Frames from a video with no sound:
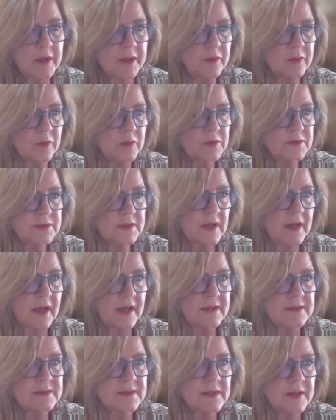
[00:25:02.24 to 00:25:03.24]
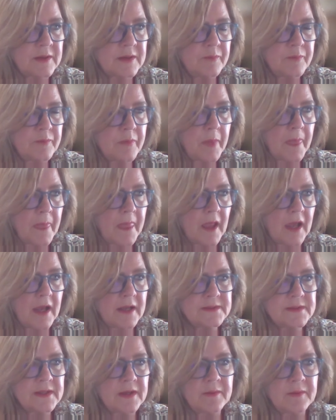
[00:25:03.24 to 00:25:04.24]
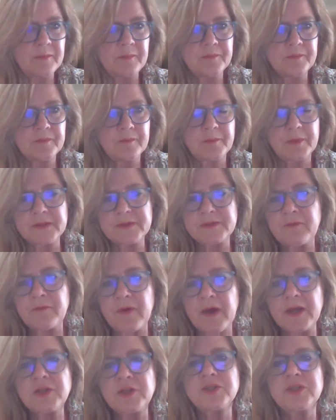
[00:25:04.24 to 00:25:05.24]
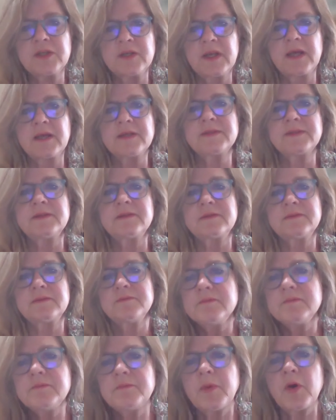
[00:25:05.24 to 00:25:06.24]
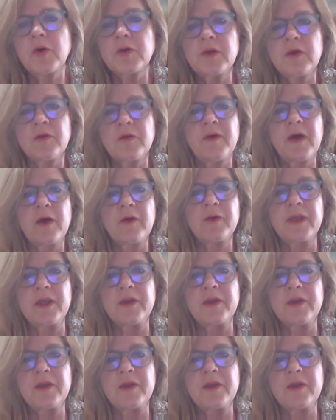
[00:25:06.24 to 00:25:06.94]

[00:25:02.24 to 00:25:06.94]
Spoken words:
but also as a preservation, as part of our